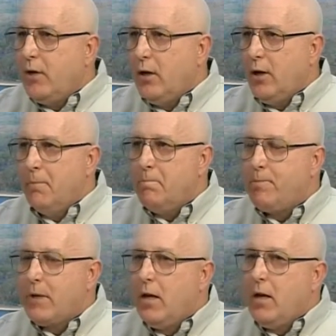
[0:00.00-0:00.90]
Of
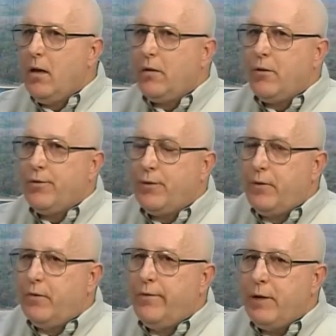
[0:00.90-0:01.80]
course,
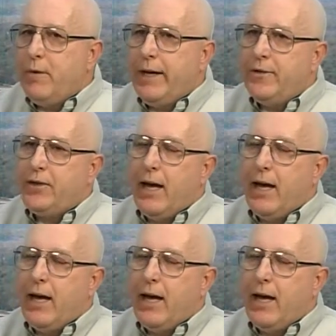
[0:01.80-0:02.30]
FEMA has